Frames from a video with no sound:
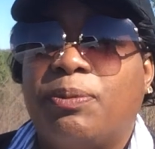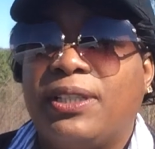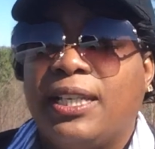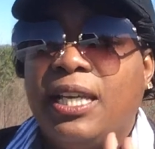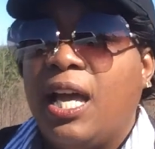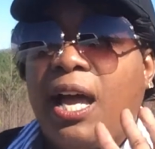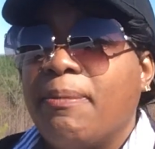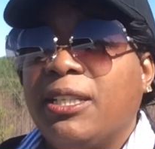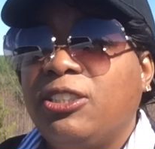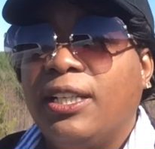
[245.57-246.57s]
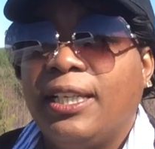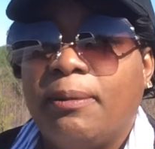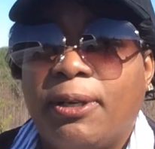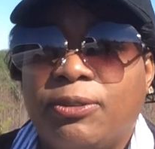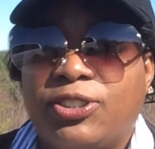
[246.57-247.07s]
But I'm not talking
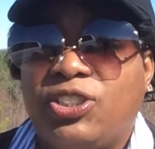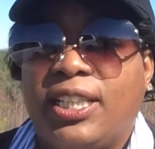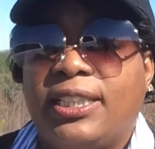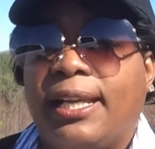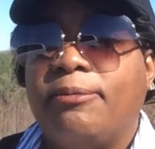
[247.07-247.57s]
about Christianity.